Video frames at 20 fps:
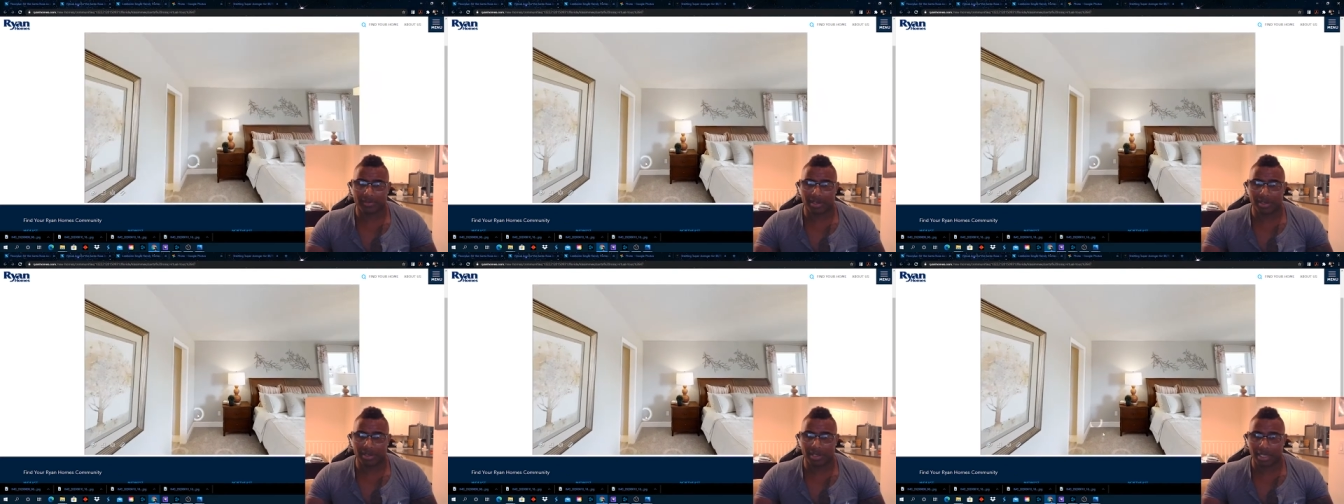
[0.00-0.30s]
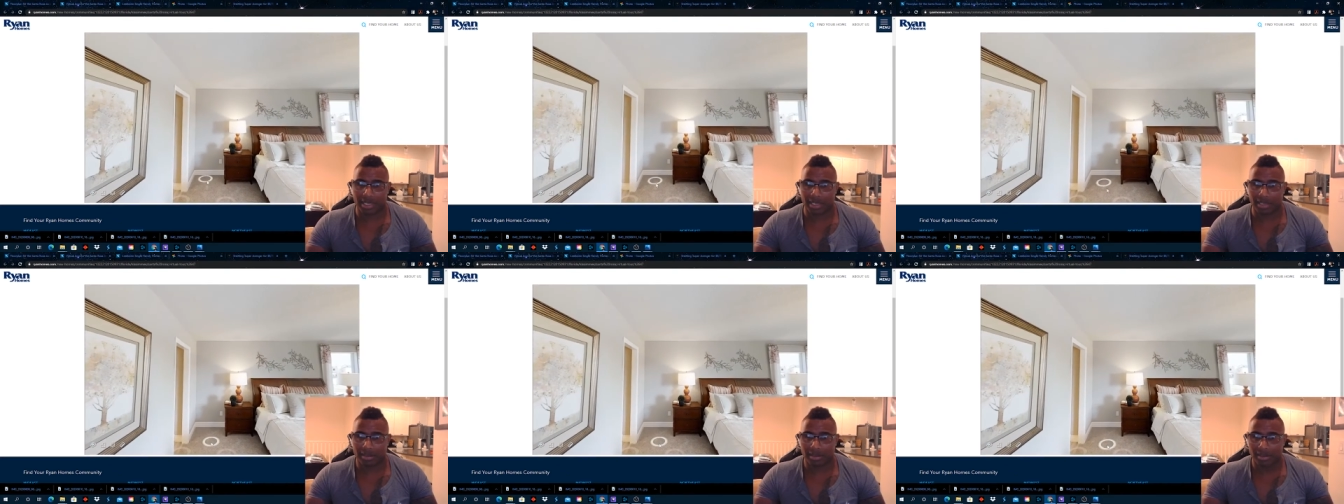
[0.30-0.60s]

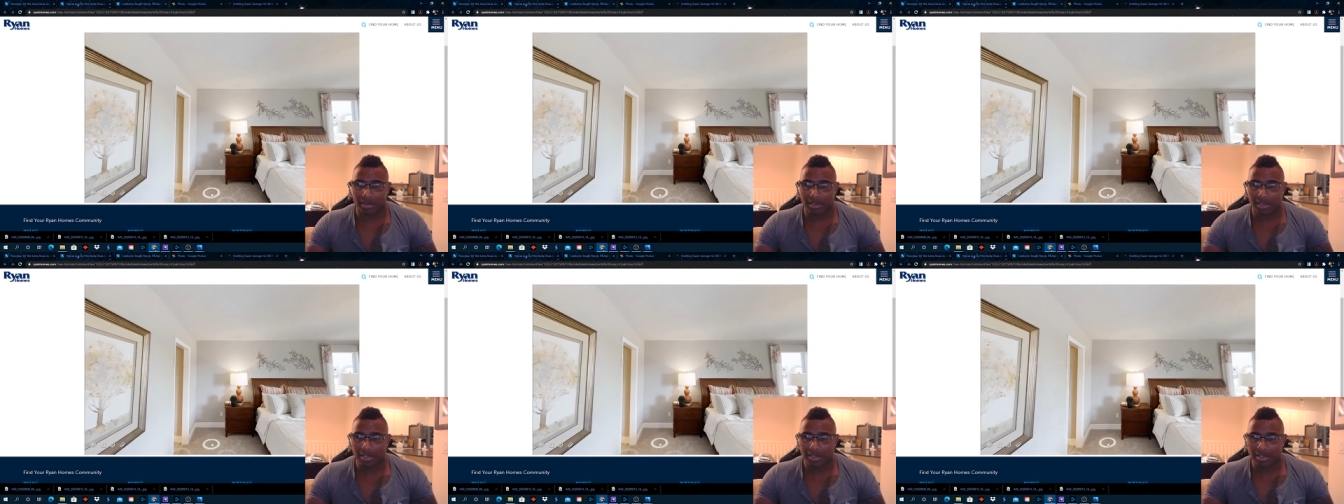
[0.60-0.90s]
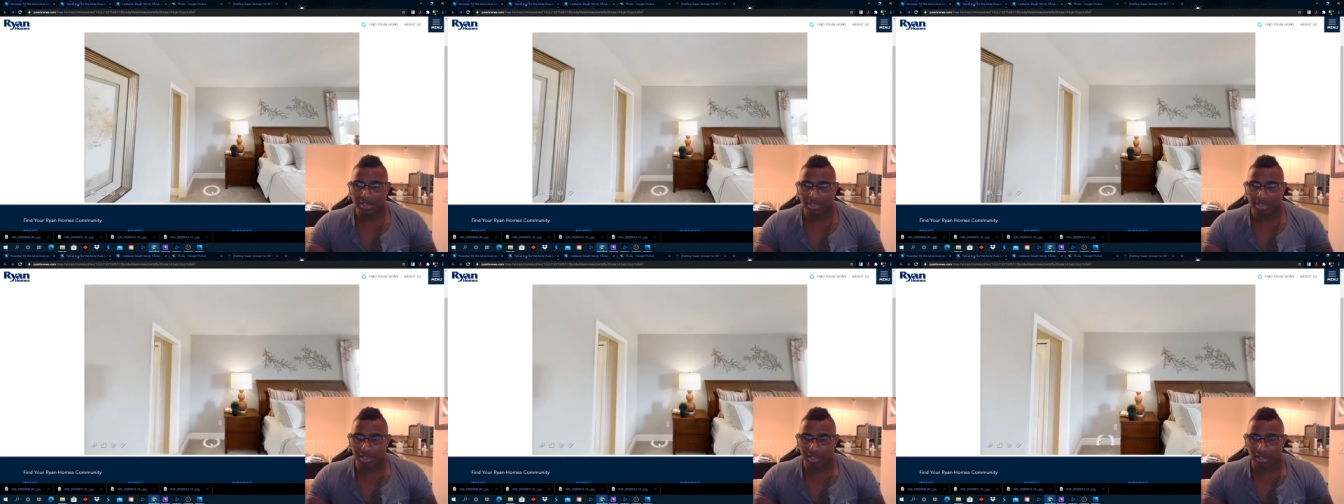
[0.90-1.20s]
Okay.
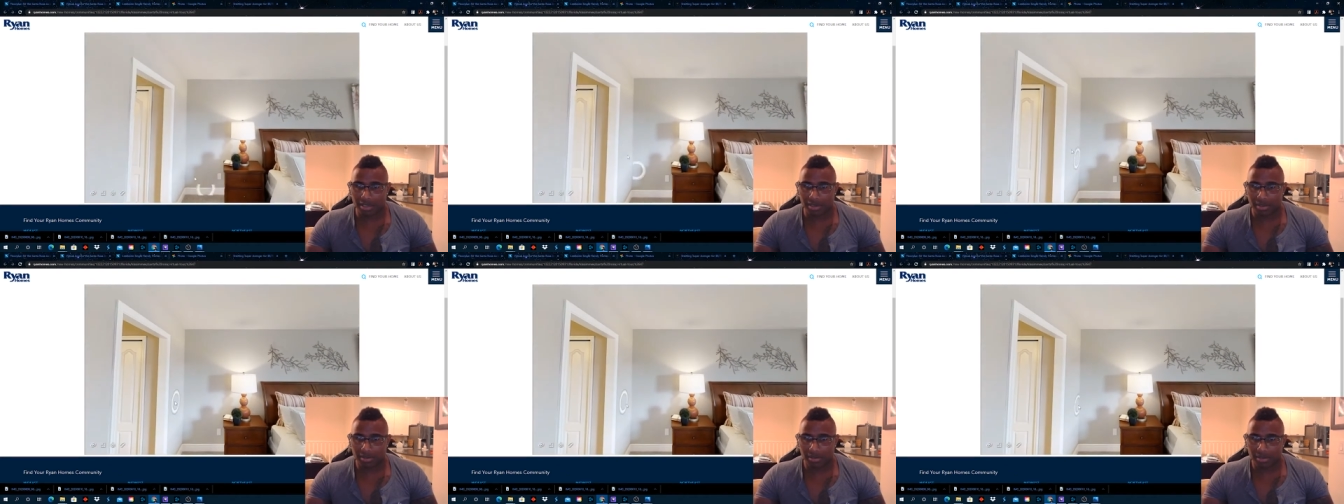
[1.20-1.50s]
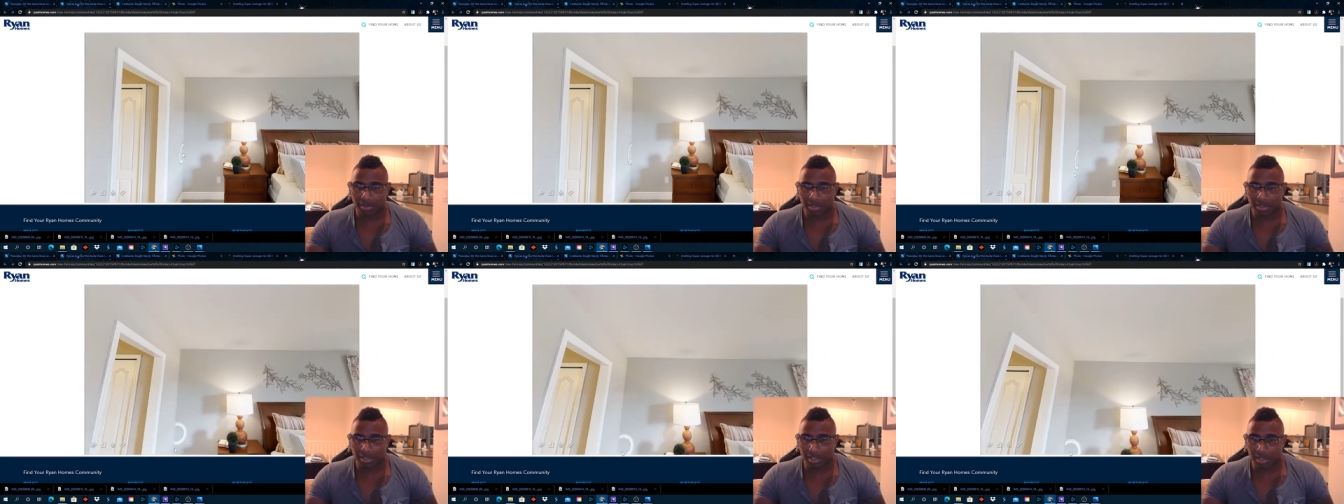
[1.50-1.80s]
So
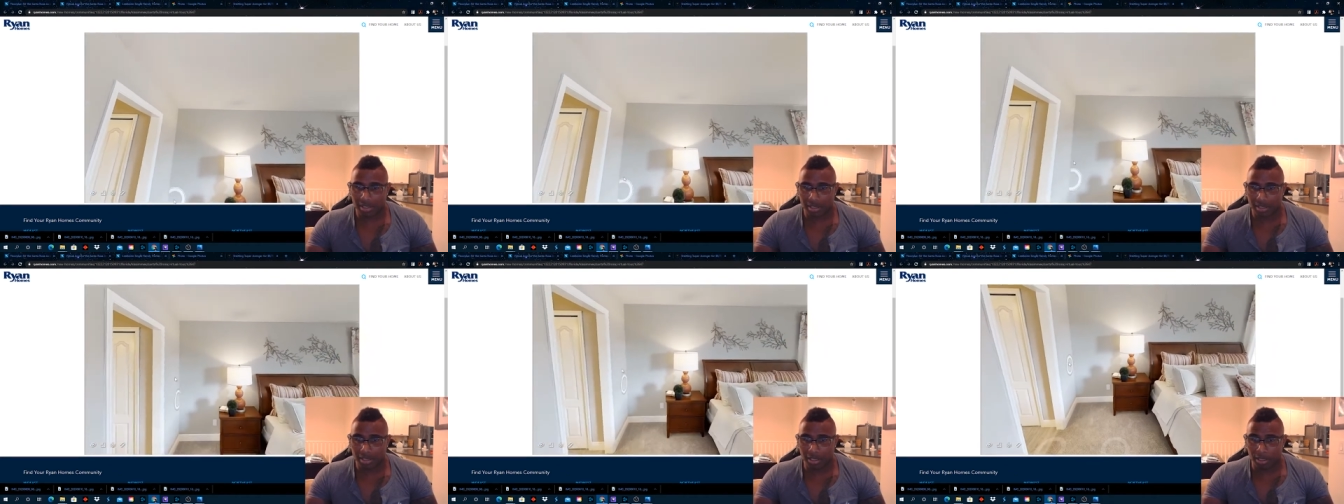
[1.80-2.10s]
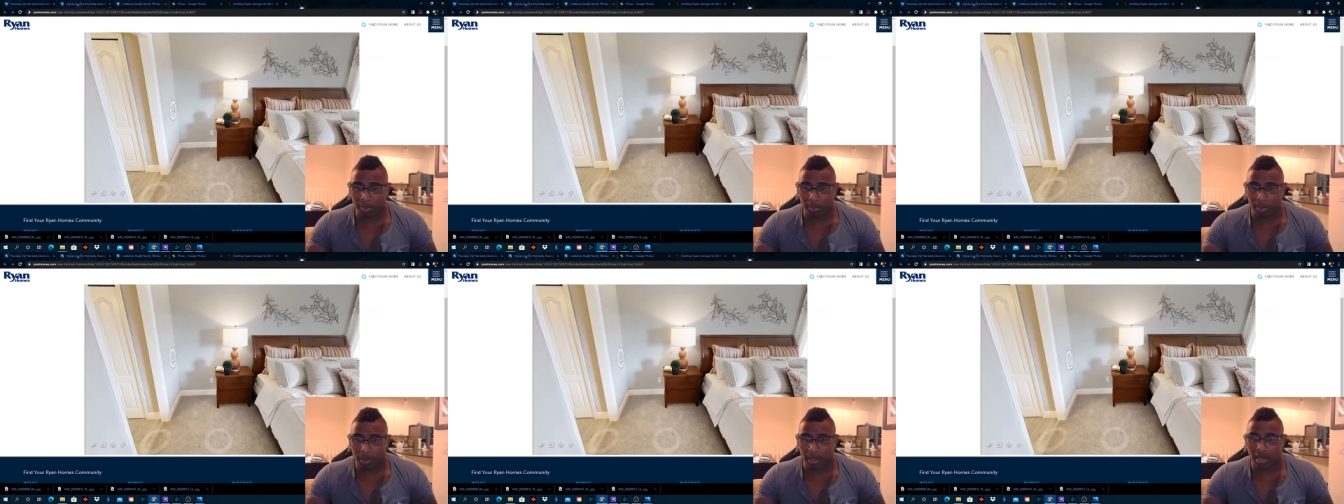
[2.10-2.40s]
the
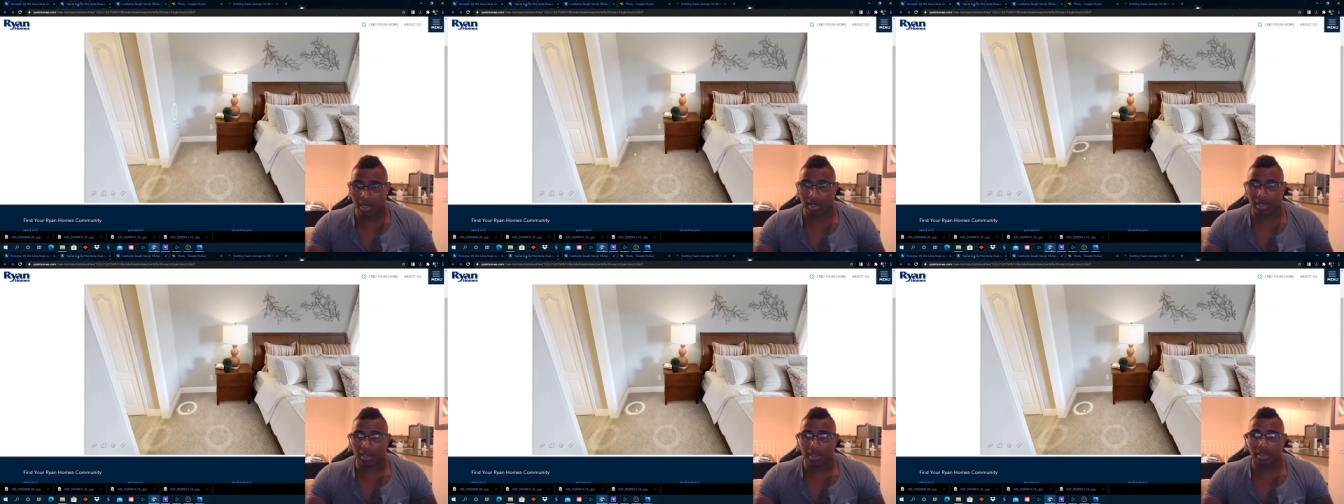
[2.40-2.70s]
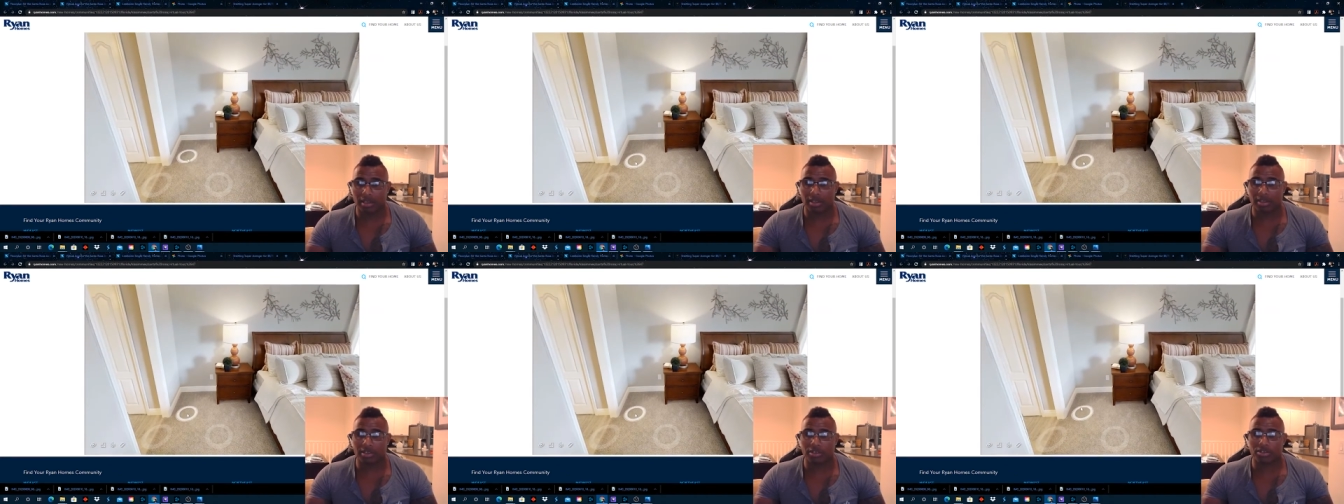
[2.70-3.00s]
good part
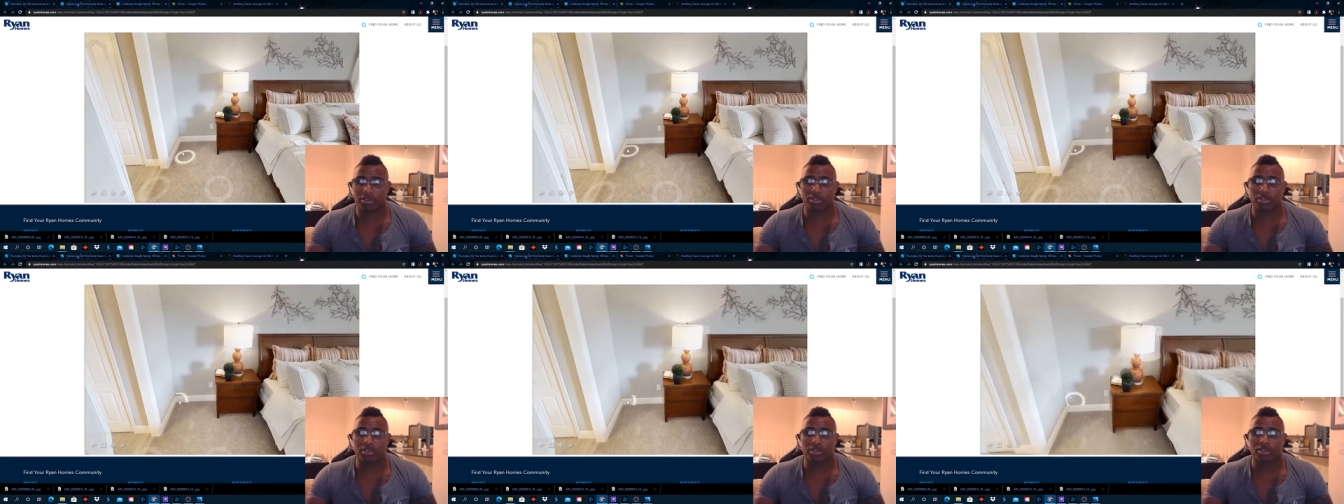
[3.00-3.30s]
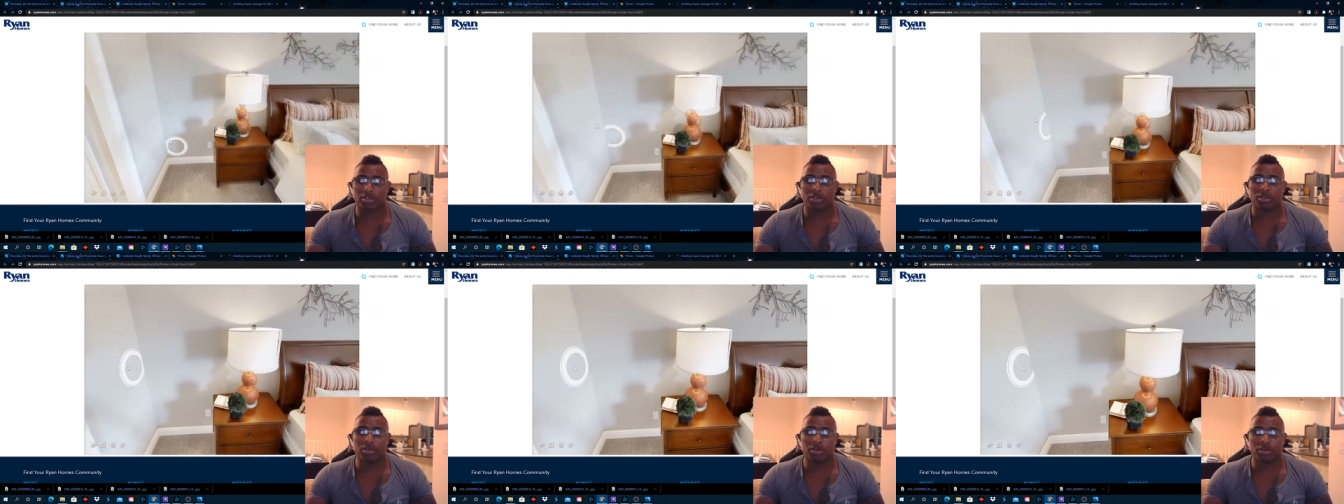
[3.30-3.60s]
there's
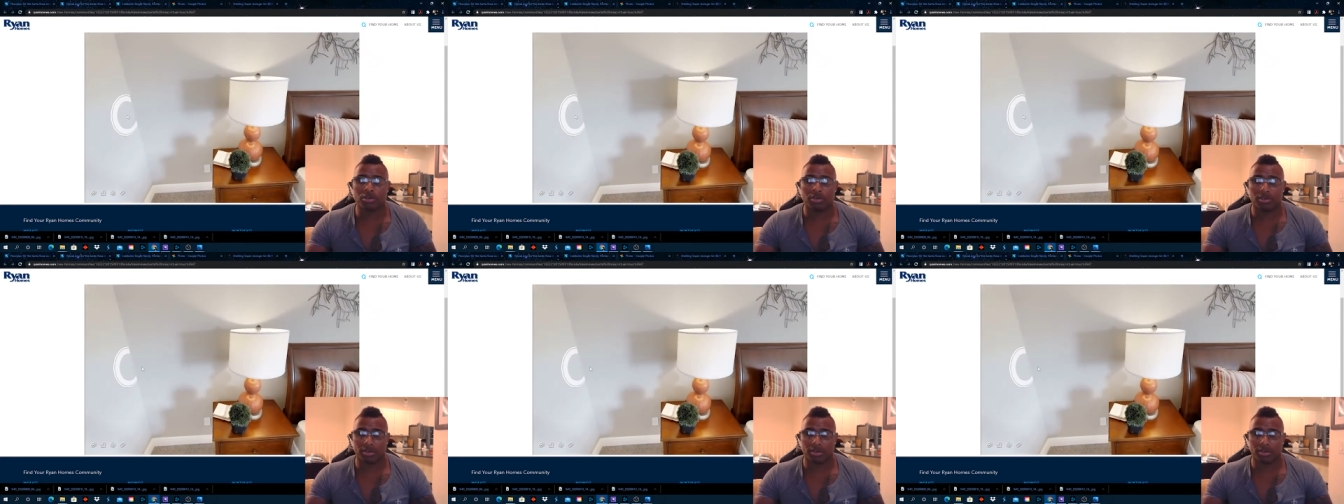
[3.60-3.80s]
two,